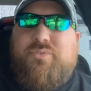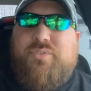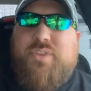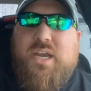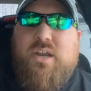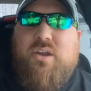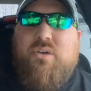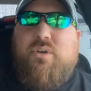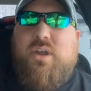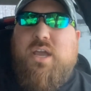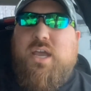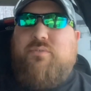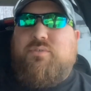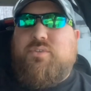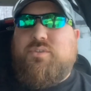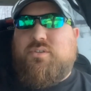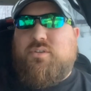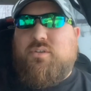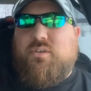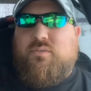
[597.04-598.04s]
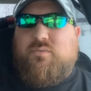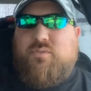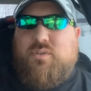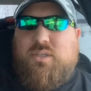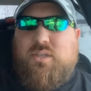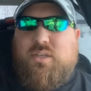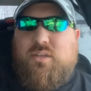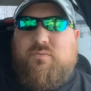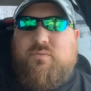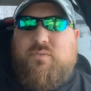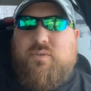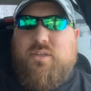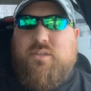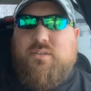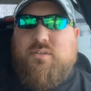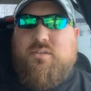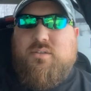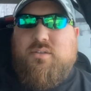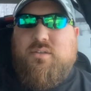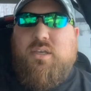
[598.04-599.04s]
they don't have as good of a
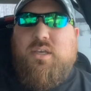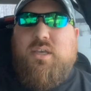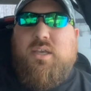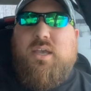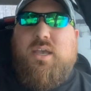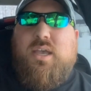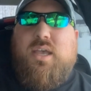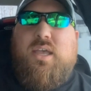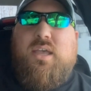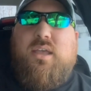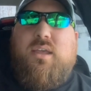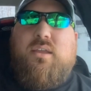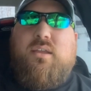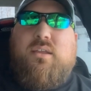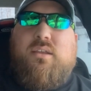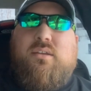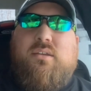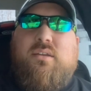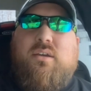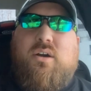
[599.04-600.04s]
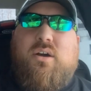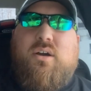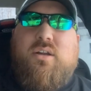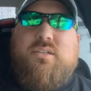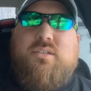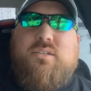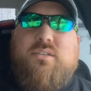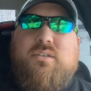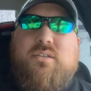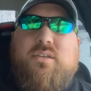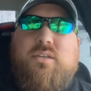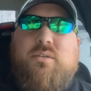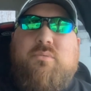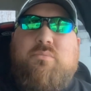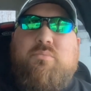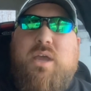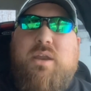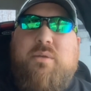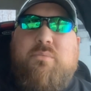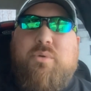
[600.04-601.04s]
defense. And honestly,
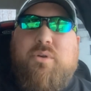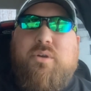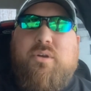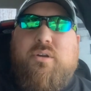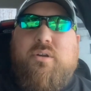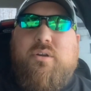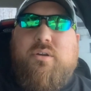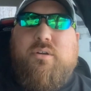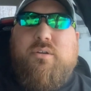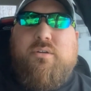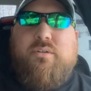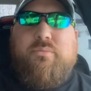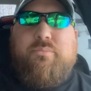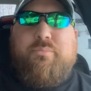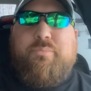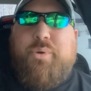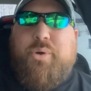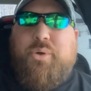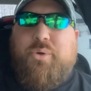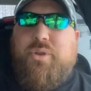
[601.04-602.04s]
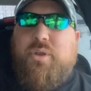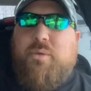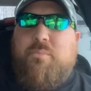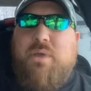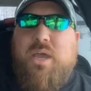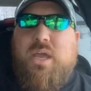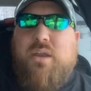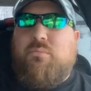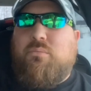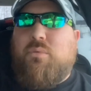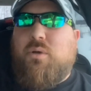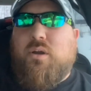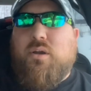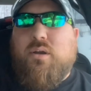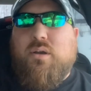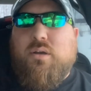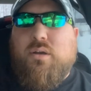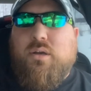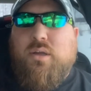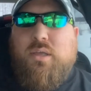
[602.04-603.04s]
Mettenberger pulled a
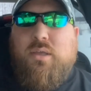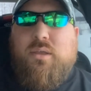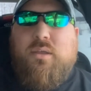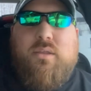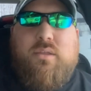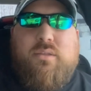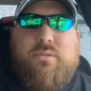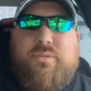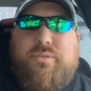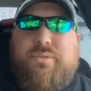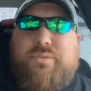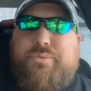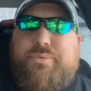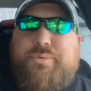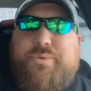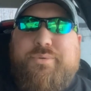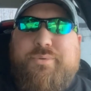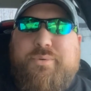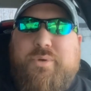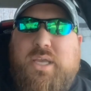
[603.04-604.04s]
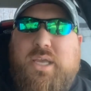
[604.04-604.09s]
Mettenberger, threw